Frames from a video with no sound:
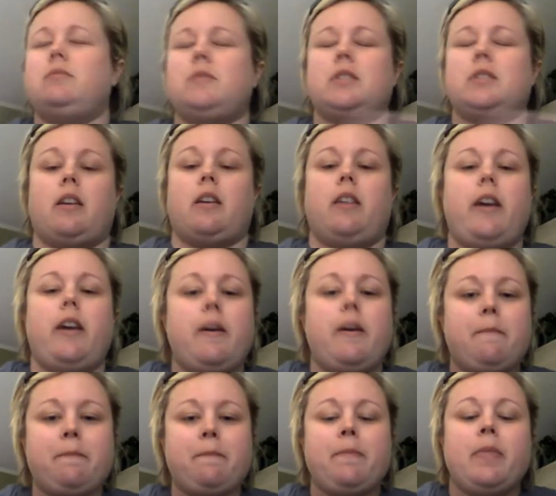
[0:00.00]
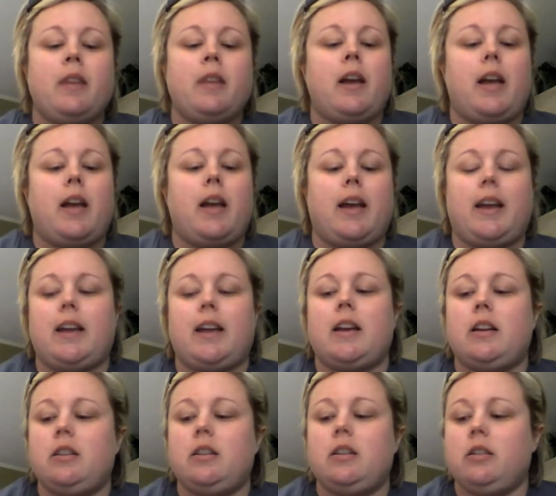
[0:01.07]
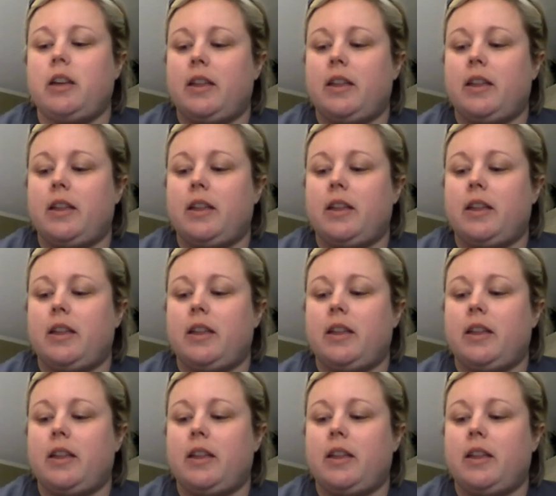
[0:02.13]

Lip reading: just like that. And you